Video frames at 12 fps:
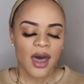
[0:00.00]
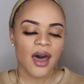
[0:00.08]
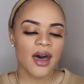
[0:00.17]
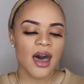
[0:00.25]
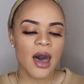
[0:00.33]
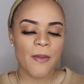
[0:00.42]

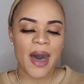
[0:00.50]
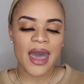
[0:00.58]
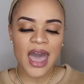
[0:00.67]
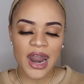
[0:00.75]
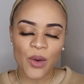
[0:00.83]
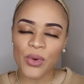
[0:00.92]

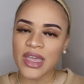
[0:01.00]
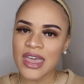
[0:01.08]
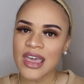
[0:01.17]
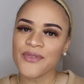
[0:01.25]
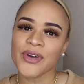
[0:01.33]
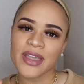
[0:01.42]
I got a
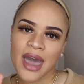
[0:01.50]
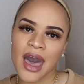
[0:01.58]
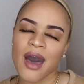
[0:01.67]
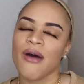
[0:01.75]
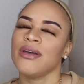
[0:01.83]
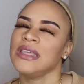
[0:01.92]
wig for
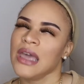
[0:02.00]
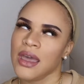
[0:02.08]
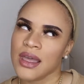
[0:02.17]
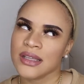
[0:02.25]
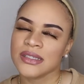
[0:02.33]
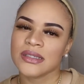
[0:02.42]
y'all.
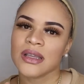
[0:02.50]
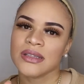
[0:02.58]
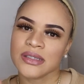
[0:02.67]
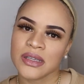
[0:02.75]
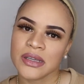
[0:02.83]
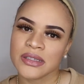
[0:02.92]
Yes,
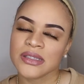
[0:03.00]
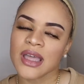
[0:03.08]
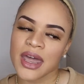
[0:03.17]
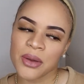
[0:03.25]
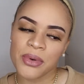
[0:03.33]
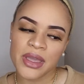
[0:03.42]
sis
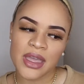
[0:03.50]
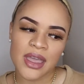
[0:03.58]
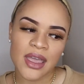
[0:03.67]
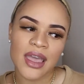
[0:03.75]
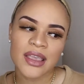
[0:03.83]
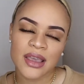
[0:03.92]
got a
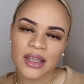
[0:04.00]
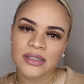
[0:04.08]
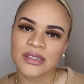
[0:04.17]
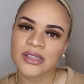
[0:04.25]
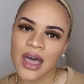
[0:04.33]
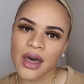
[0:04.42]
wig, and
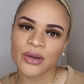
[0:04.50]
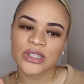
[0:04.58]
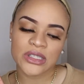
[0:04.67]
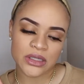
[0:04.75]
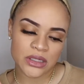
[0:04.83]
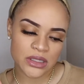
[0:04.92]
yes, it's called
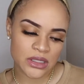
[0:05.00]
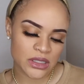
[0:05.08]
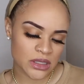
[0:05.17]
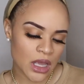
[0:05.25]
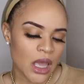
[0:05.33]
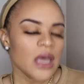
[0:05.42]
Sis.